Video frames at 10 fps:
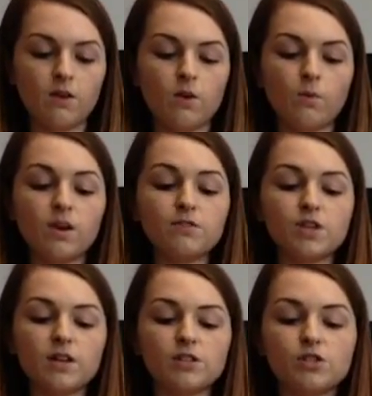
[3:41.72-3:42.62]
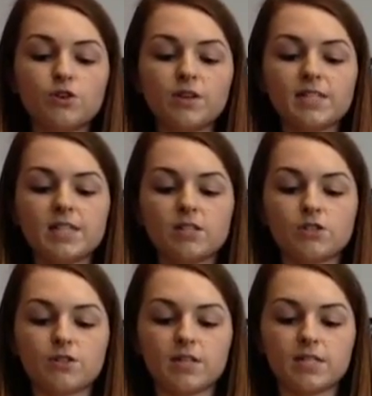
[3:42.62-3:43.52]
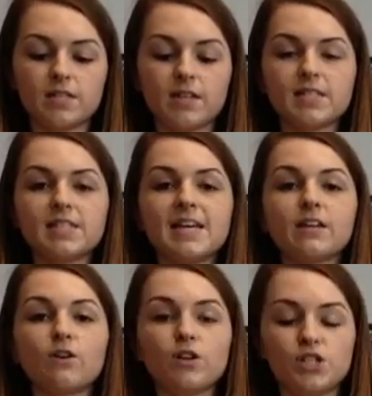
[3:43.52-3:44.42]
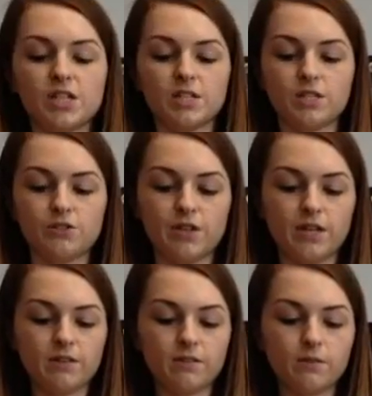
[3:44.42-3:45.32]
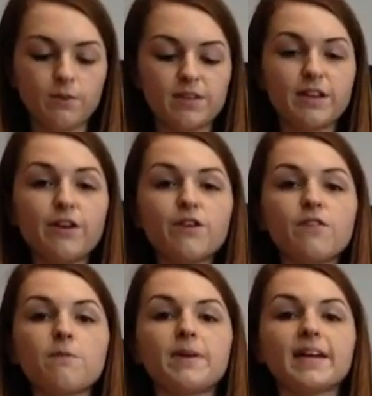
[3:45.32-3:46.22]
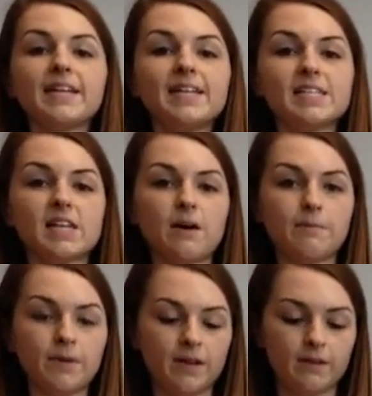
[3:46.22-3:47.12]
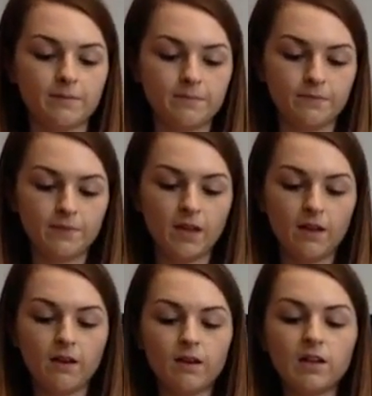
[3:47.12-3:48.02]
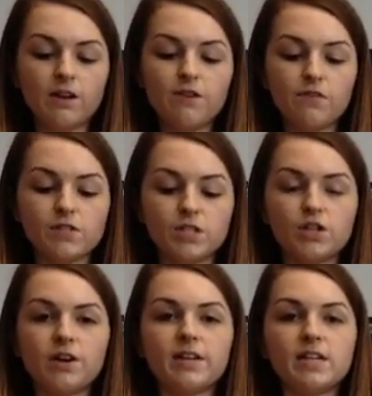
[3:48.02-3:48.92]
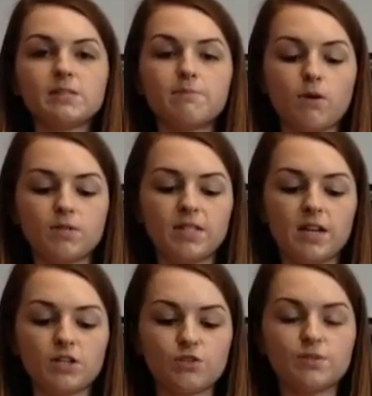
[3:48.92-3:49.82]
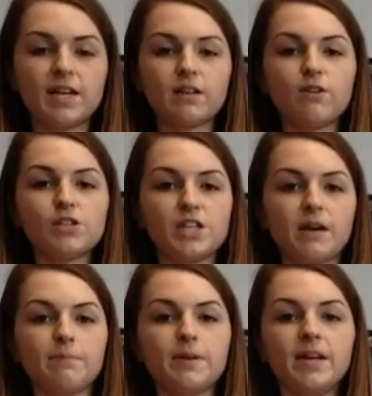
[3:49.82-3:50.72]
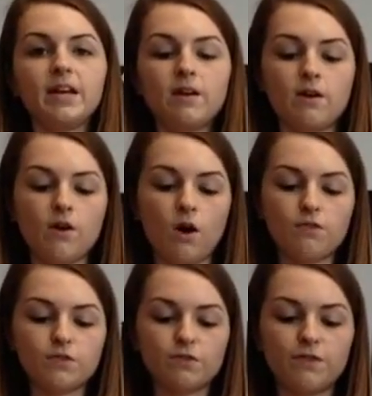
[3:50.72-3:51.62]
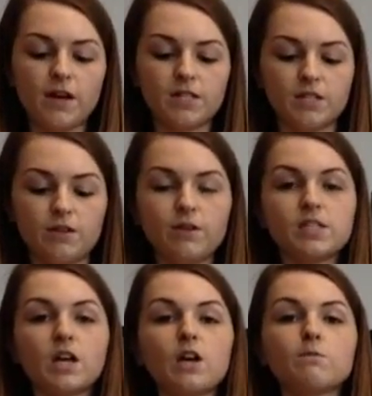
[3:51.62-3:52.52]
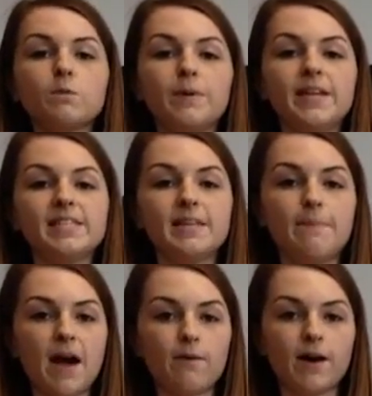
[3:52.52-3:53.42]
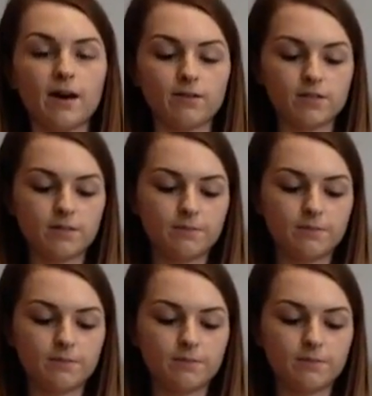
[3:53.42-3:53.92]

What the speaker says: One of China's strongest industries is the technology industry, with Lenovo being a leading company. Lenovo is a Chinese multinational technology company, often referred to as a global PC powerhouse.